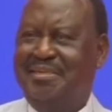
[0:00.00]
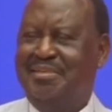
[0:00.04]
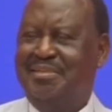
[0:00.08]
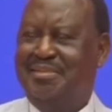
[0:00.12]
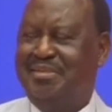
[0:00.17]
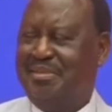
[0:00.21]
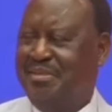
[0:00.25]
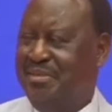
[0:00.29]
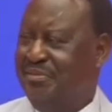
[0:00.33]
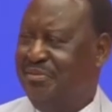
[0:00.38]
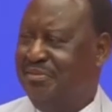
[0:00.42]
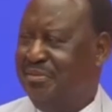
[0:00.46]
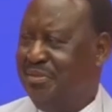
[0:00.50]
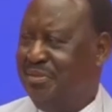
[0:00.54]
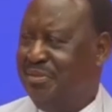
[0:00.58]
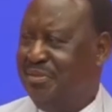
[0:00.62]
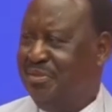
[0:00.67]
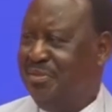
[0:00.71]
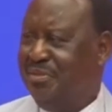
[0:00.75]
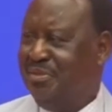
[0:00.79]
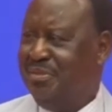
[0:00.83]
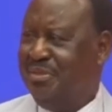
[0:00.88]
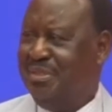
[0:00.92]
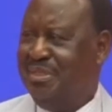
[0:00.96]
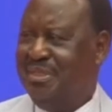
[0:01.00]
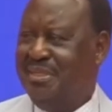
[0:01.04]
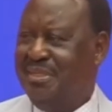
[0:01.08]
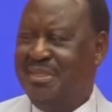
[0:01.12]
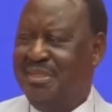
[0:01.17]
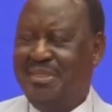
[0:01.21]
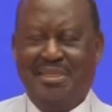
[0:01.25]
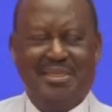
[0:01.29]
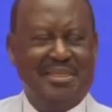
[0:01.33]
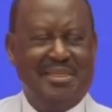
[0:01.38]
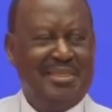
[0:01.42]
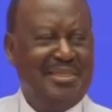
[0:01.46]
civil to
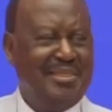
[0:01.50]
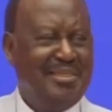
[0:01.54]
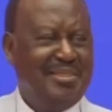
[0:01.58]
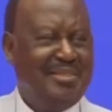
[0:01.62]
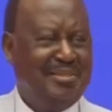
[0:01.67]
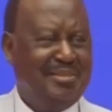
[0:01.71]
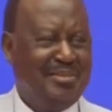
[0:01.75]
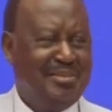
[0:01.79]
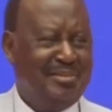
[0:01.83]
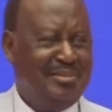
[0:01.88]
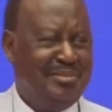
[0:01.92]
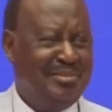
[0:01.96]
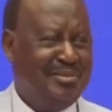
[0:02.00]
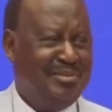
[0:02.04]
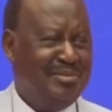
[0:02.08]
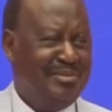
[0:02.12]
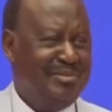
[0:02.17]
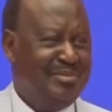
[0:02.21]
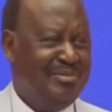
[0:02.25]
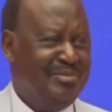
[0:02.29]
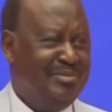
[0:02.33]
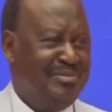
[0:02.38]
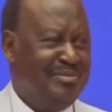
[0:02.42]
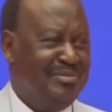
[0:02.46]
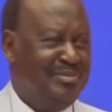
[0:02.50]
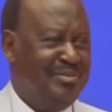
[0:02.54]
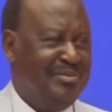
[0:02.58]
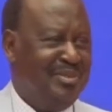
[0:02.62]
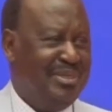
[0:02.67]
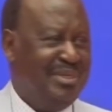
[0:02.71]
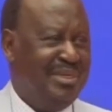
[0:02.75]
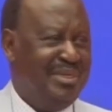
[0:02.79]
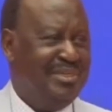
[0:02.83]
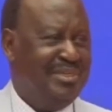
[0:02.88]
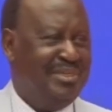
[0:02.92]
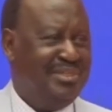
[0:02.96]
the
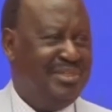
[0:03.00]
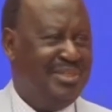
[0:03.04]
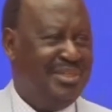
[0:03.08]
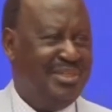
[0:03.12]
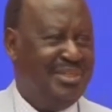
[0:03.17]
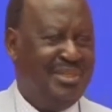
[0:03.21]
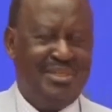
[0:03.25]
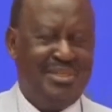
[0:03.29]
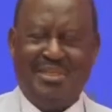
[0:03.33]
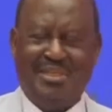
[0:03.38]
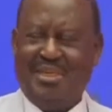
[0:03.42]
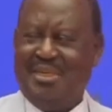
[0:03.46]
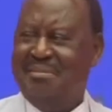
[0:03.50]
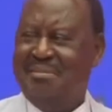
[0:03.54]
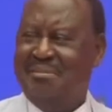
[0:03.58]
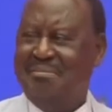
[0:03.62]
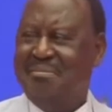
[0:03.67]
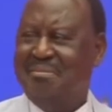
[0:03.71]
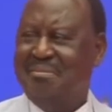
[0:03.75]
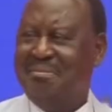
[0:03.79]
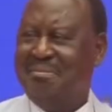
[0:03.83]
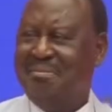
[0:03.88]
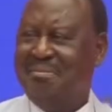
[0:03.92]
wananchi at that time.